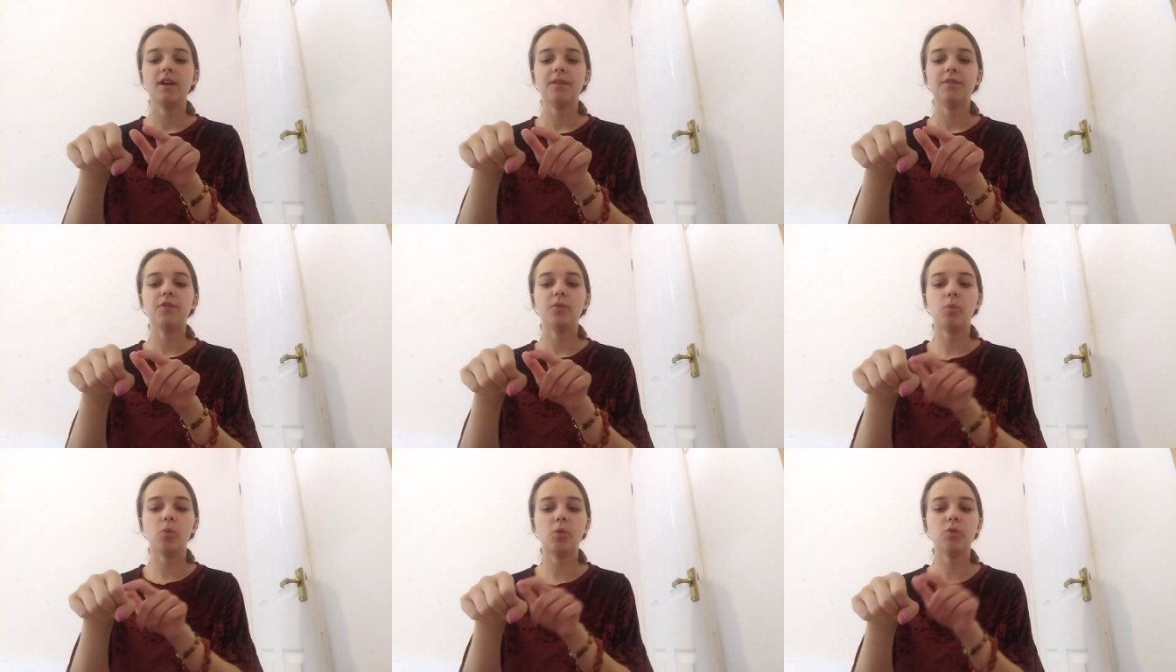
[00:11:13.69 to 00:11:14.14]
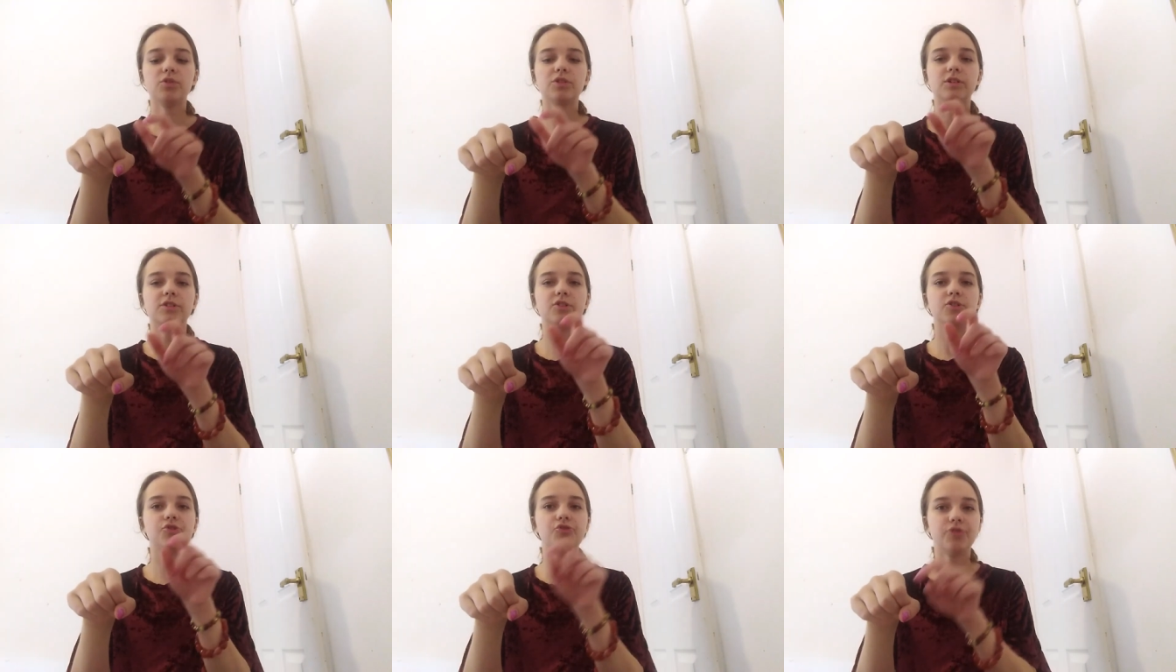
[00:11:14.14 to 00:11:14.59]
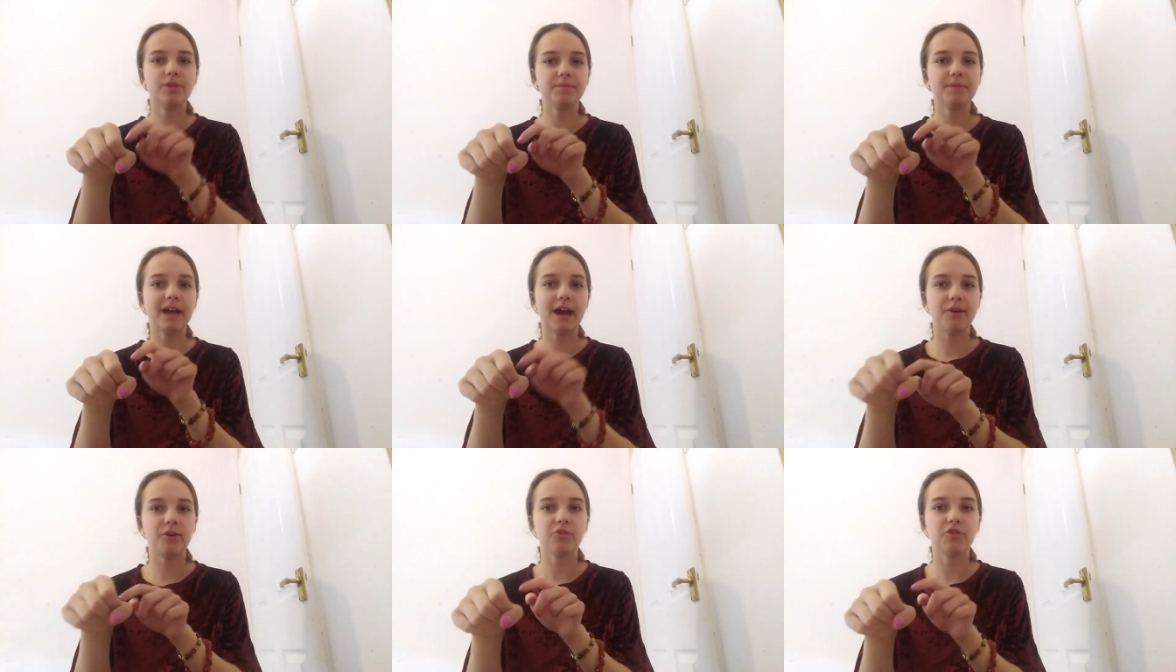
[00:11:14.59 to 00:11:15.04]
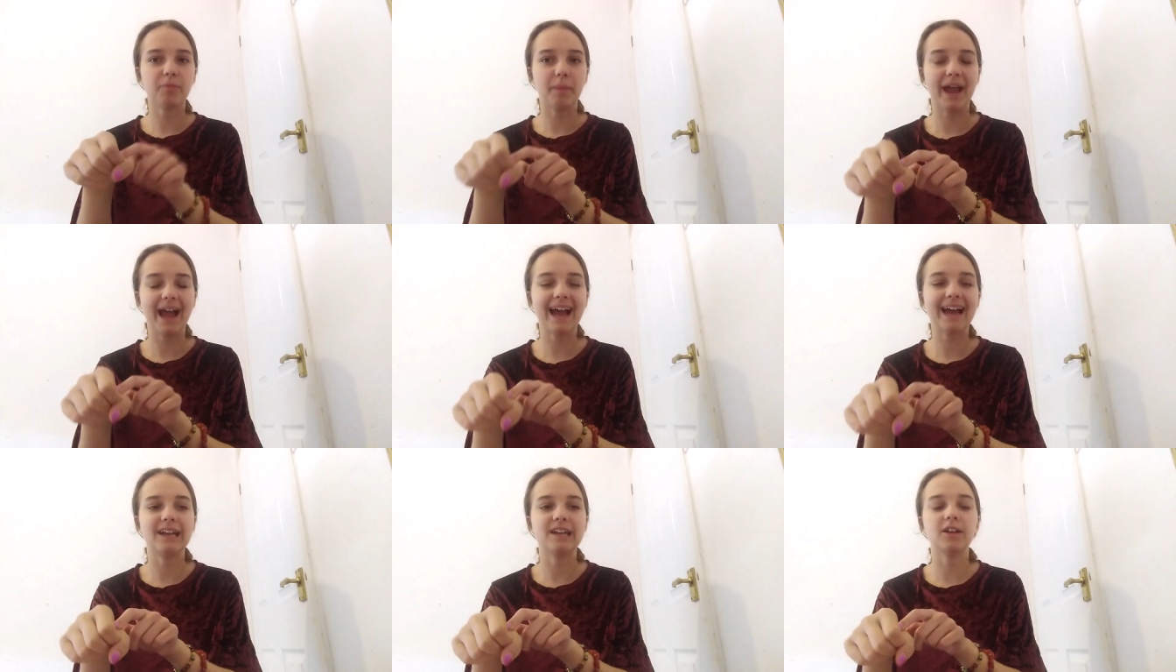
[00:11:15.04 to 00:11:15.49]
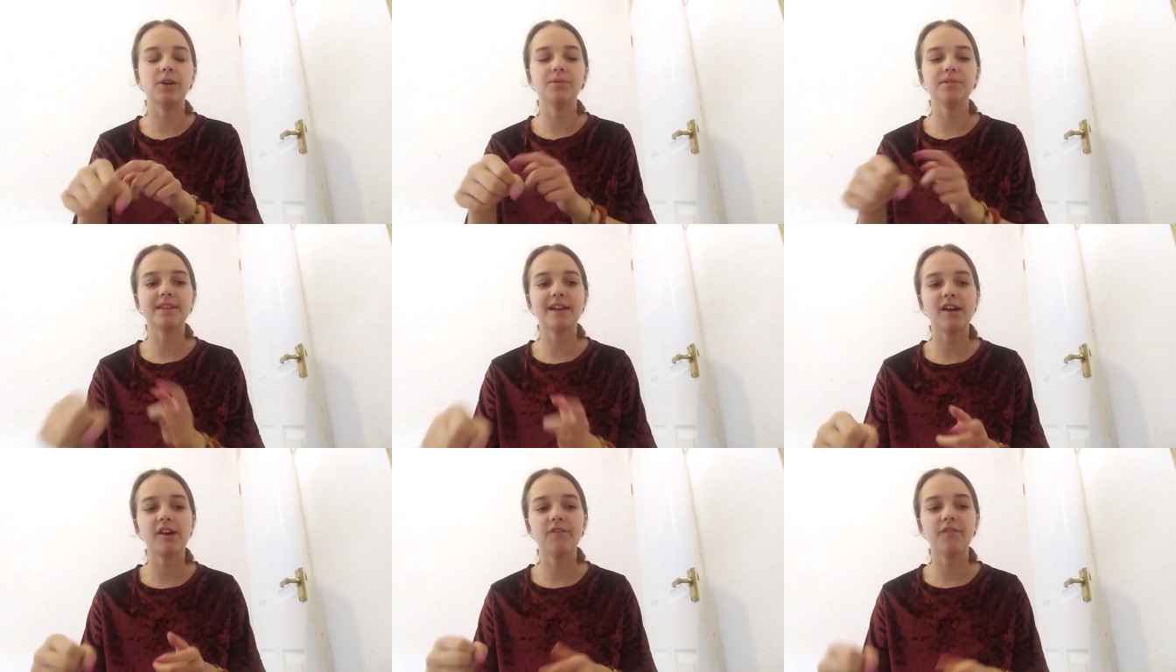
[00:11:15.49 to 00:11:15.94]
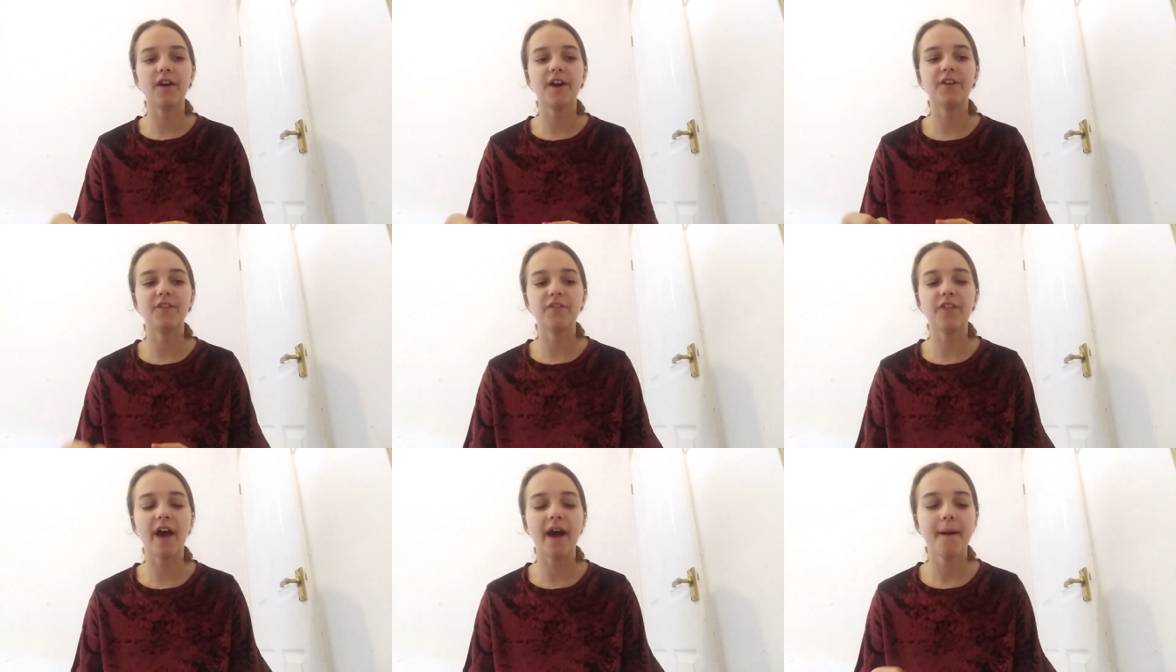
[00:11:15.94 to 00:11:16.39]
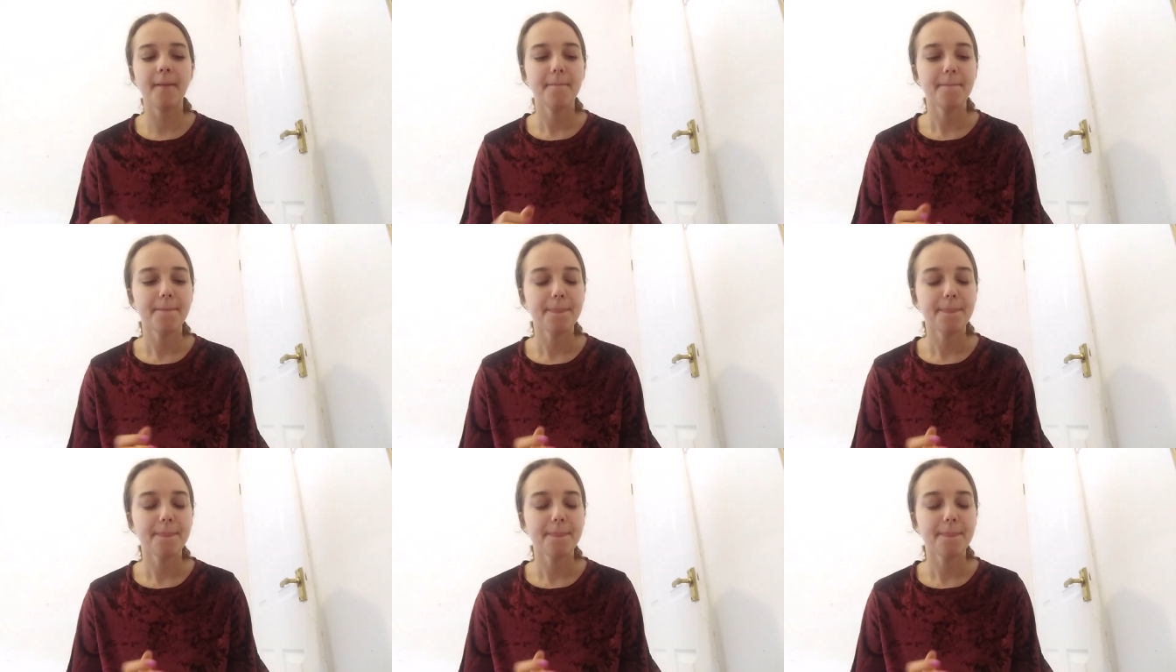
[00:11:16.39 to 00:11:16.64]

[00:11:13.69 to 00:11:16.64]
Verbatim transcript: the water to drip down onto my hand. I was terrified of that.